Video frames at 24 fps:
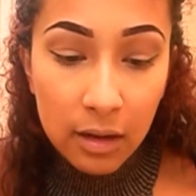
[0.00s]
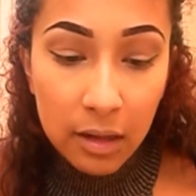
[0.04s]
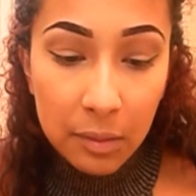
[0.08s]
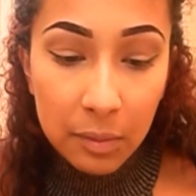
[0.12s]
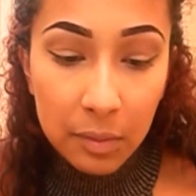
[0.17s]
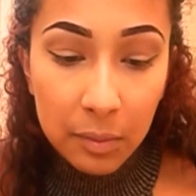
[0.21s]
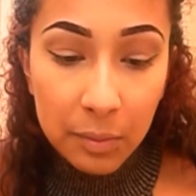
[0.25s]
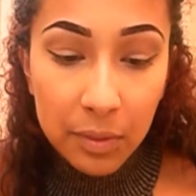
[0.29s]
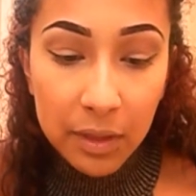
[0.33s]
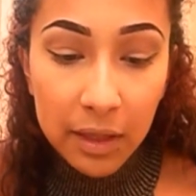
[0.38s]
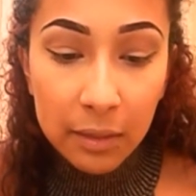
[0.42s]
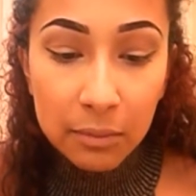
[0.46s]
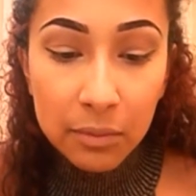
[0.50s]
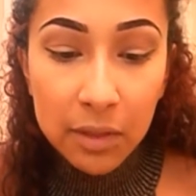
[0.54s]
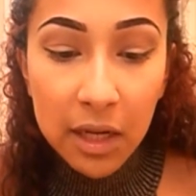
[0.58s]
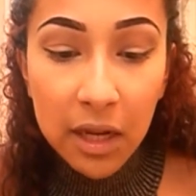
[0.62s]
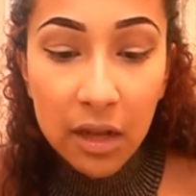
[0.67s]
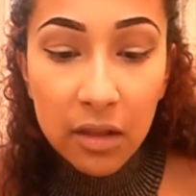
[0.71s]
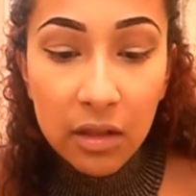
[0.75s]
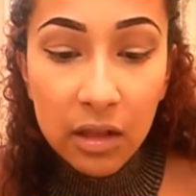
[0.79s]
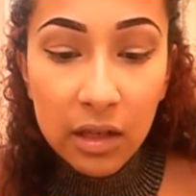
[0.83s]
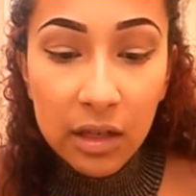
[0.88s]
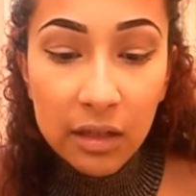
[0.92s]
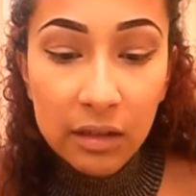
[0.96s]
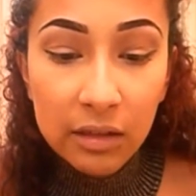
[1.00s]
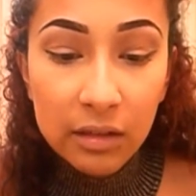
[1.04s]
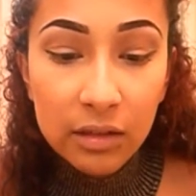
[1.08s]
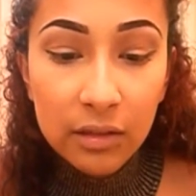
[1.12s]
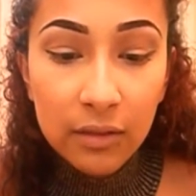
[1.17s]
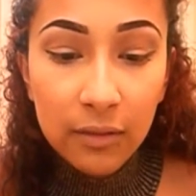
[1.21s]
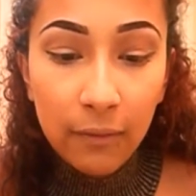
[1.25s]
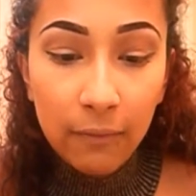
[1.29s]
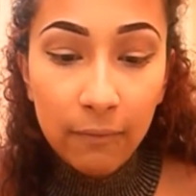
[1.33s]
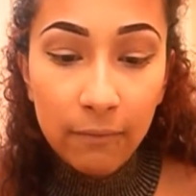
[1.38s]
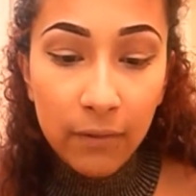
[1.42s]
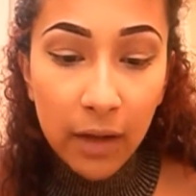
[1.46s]
but I'm taking the NYX
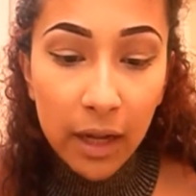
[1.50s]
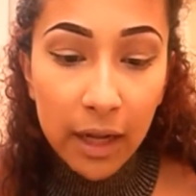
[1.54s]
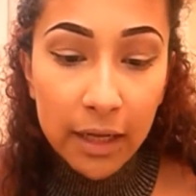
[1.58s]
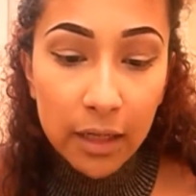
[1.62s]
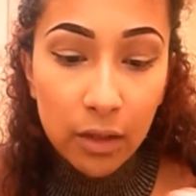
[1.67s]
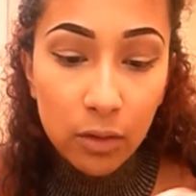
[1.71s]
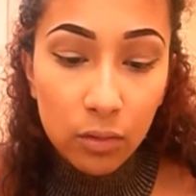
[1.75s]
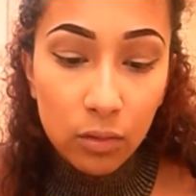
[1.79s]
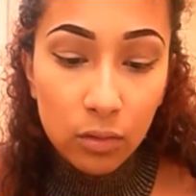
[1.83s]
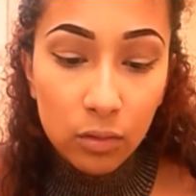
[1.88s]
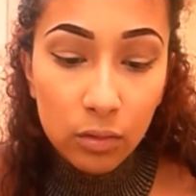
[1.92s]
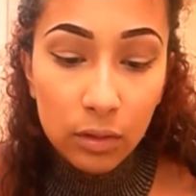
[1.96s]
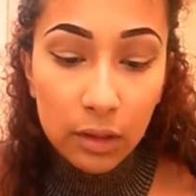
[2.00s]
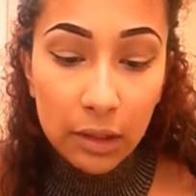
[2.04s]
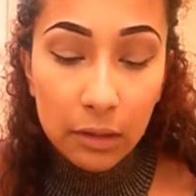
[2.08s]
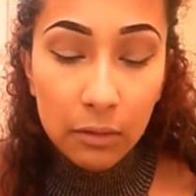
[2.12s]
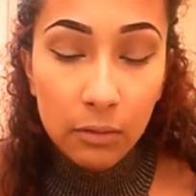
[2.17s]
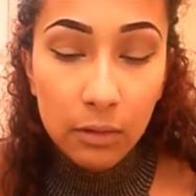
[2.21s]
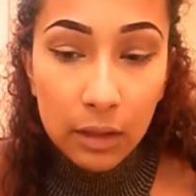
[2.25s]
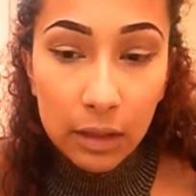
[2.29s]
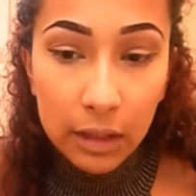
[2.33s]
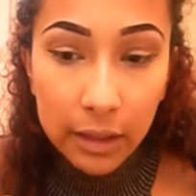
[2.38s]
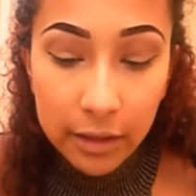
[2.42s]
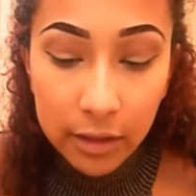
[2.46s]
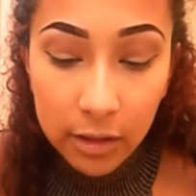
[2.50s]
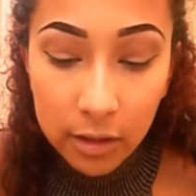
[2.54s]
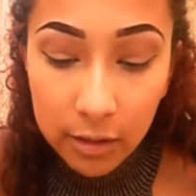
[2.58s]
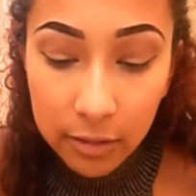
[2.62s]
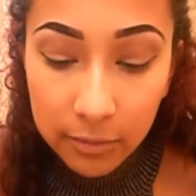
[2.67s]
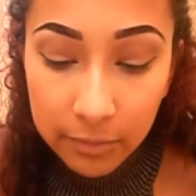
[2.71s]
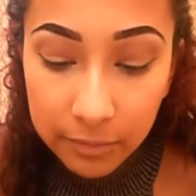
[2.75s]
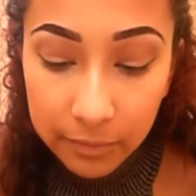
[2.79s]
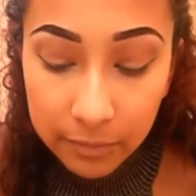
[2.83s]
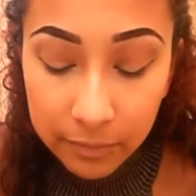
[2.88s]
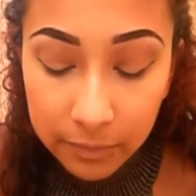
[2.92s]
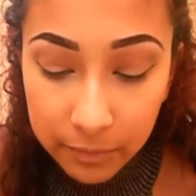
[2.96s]
Vinyl Liquid Liner,
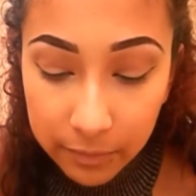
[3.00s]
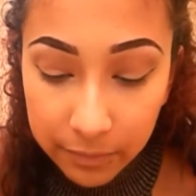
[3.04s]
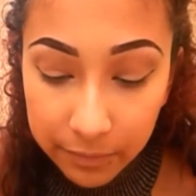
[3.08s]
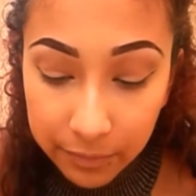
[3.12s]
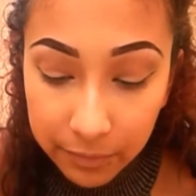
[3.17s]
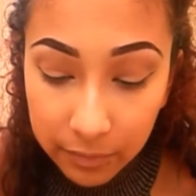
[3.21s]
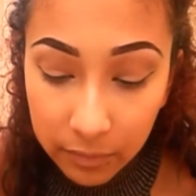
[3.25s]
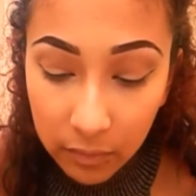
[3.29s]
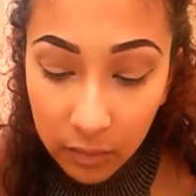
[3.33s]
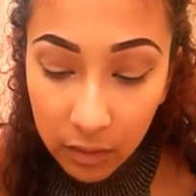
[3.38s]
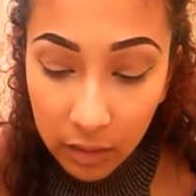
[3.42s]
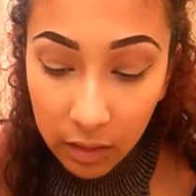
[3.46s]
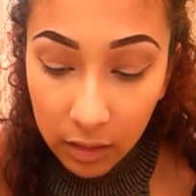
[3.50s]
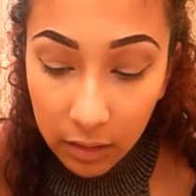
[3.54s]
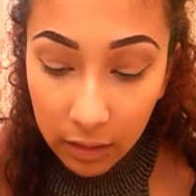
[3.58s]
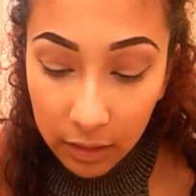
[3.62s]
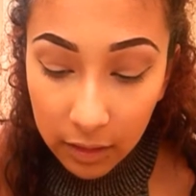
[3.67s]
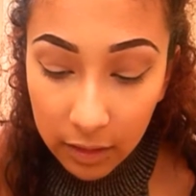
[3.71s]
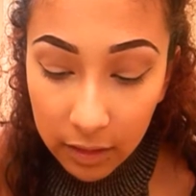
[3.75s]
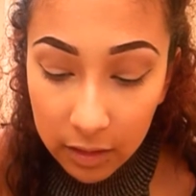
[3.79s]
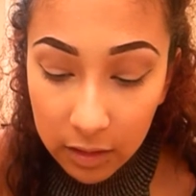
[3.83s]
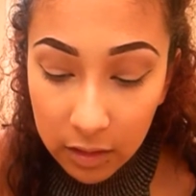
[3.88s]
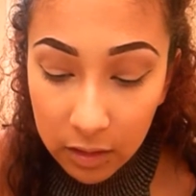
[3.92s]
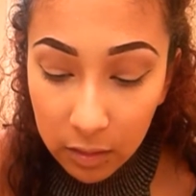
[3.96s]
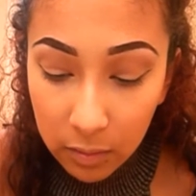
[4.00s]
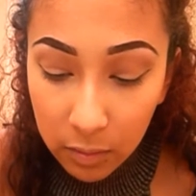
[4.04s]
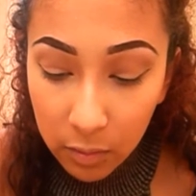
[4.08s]
and it's